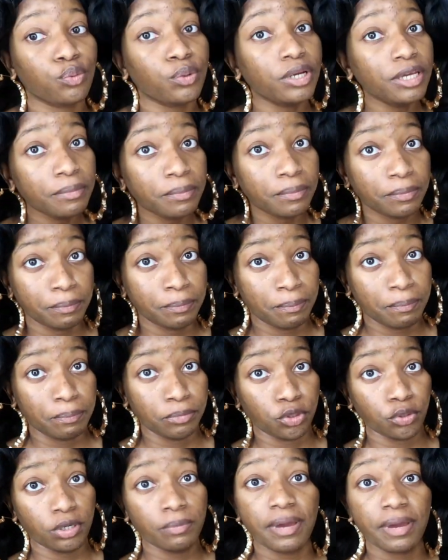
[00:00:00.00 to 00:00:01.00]
three
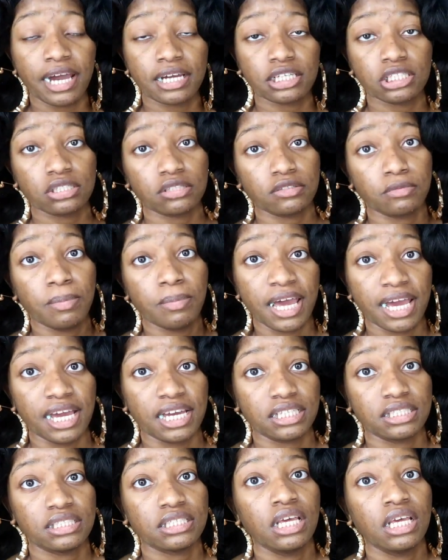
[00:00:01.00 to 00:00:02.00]
three packages of
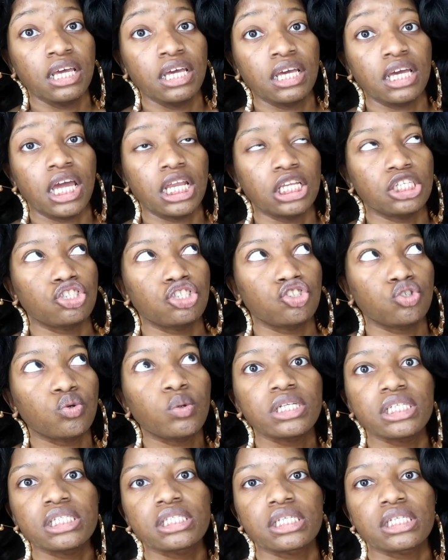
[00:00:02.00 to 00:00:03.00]
pads and it's
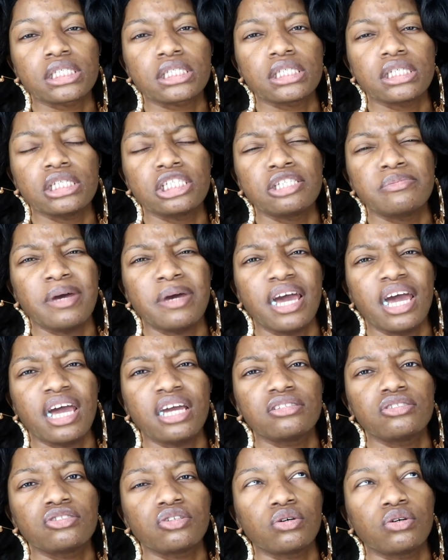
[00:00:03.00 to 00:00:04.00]
26 each
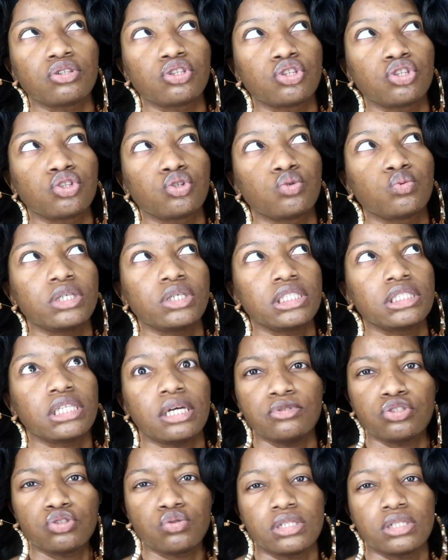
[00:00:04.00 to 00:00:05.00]
pad so 3
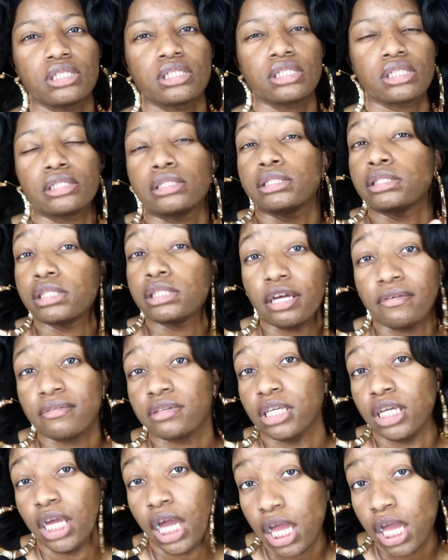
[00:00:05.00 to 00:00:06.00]
times 26 is
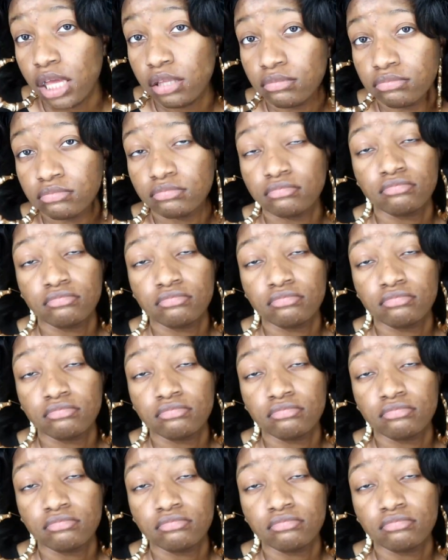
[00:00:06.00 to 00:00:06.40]
78